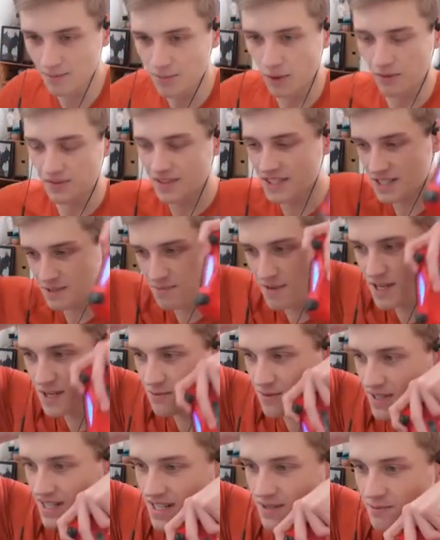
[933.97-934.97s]
But if this means
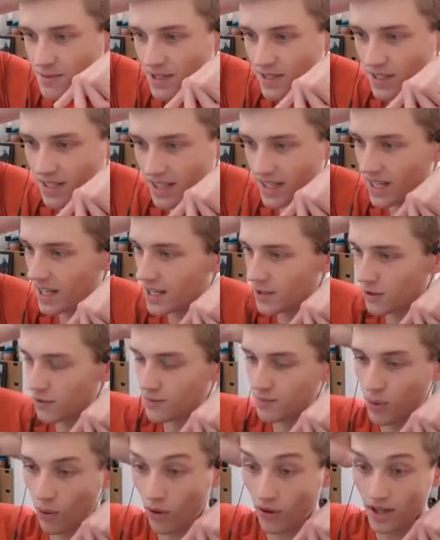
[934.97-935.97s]
we're gonna, we're gonna get
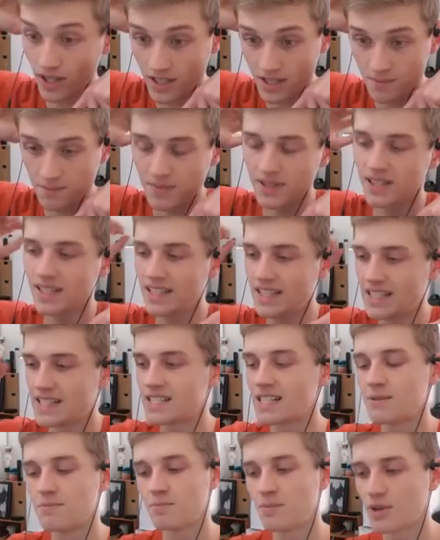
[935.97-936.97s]
enough points,
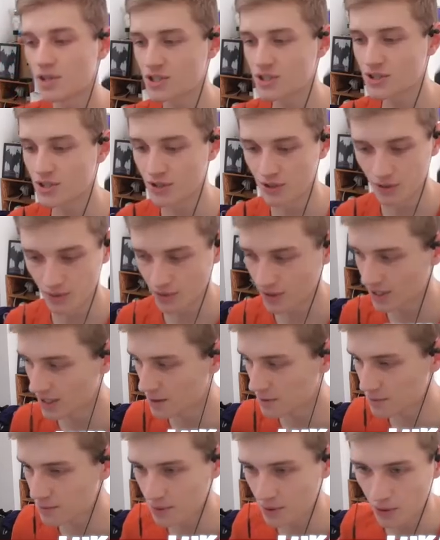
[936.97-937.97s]
please, it must do.
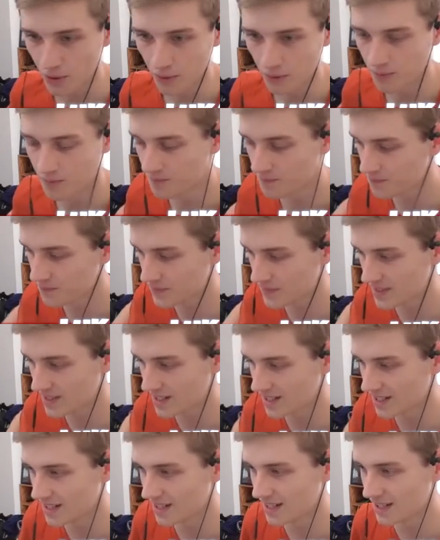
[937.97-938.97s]
Bro,
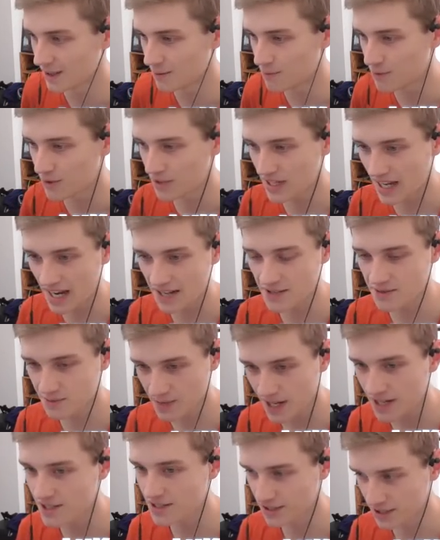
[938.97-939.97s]
we're gonna
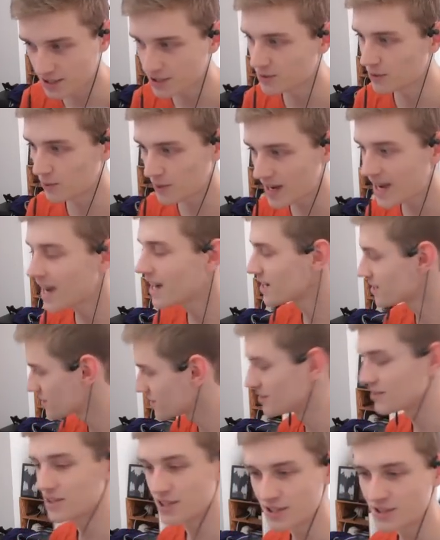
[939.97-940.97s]
actually, we're actually gonna do it. We're
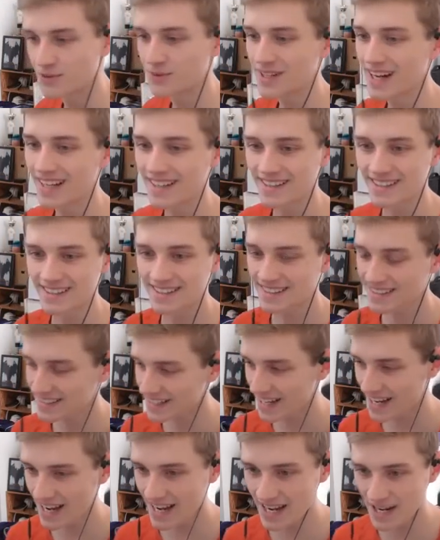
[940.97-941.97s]
actually gonna do. God
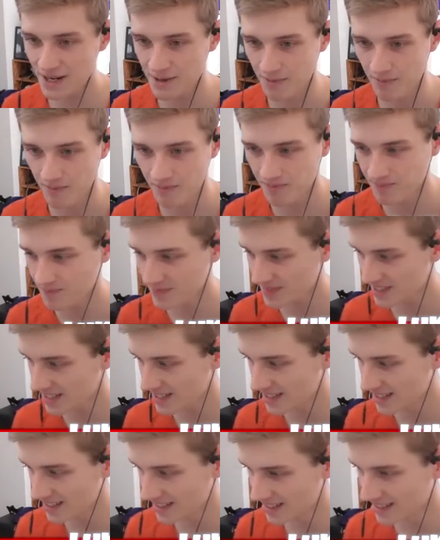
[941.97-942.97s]
damn!
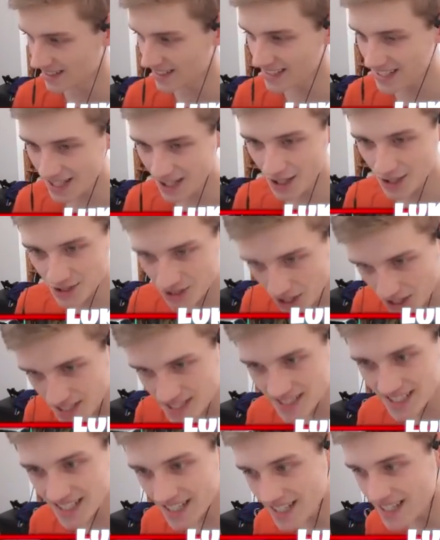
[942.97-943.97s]
The yellow
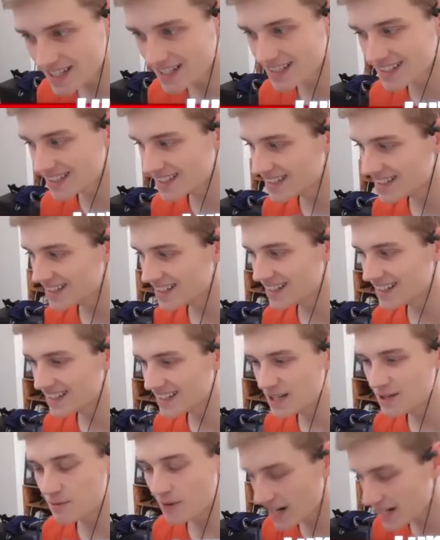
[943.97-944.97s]
jersey,
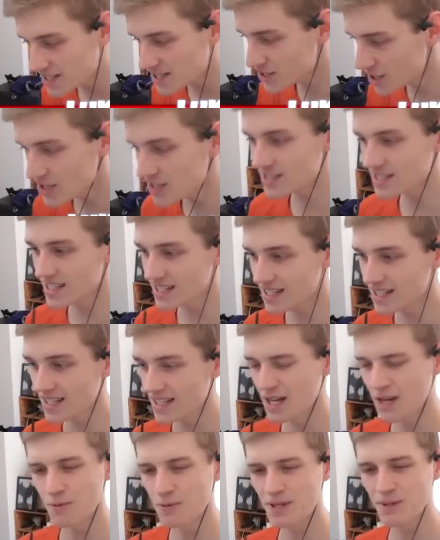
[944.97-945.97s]
the white jersey,
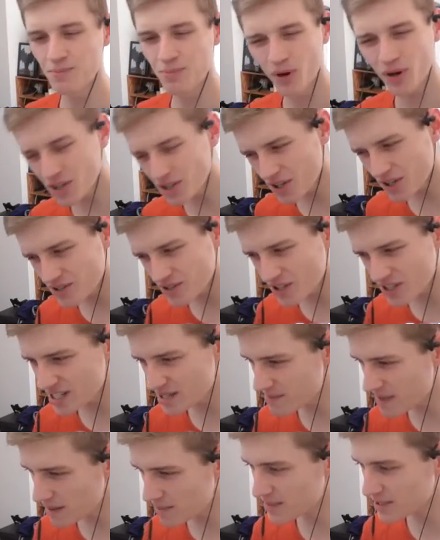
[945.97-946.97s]
with the Pokemon
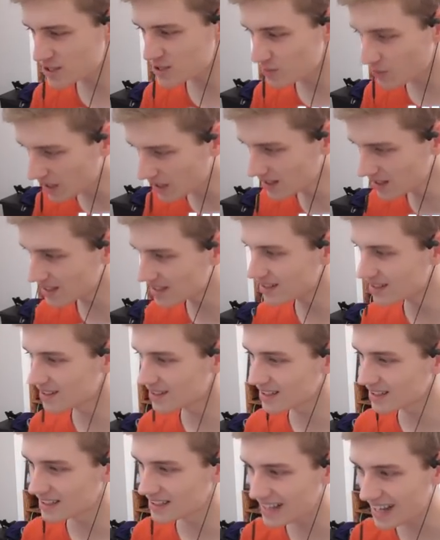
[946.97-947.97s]
jersey maybe as well,
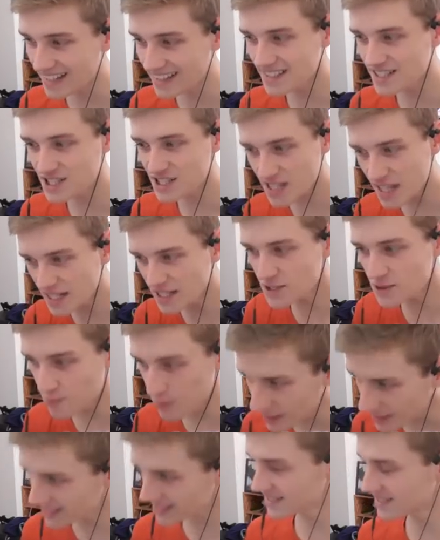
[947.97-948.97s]
and the stage
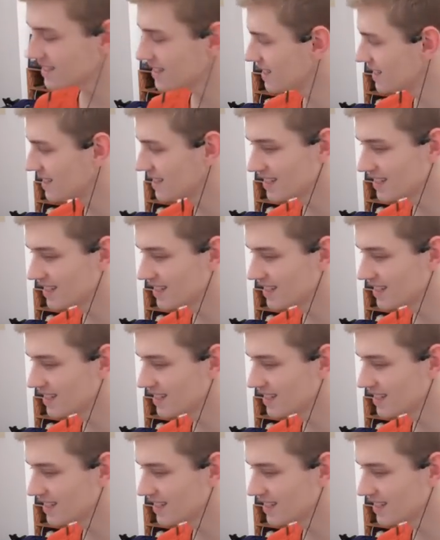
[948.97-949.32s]
win.